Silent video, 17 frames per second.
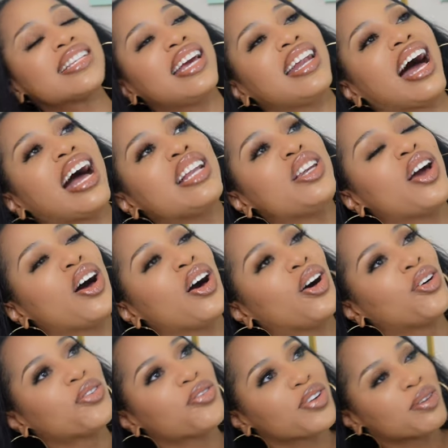And I
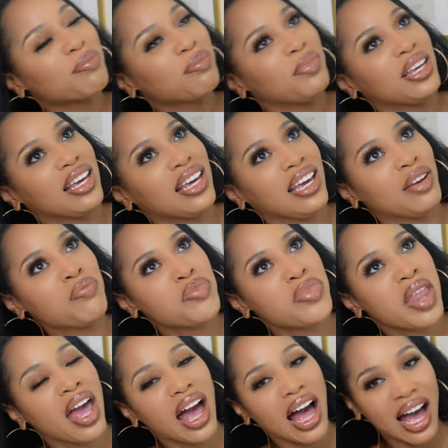know for me,
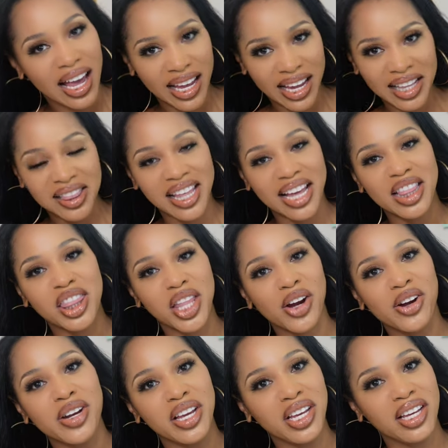I hit that
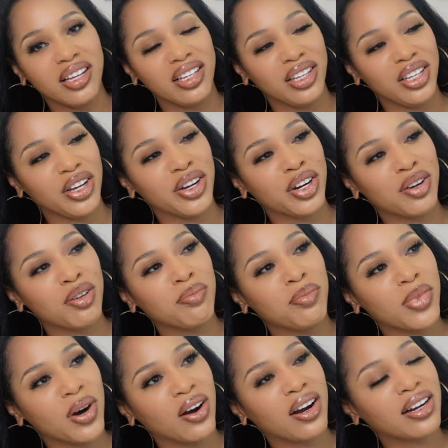30 year
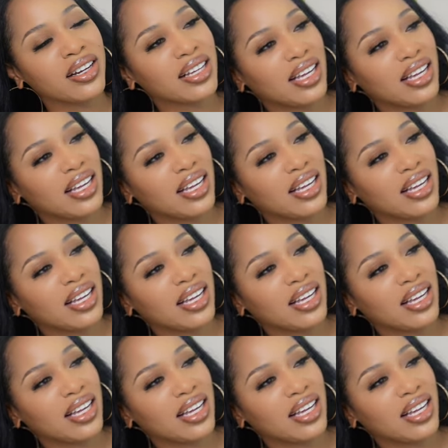mark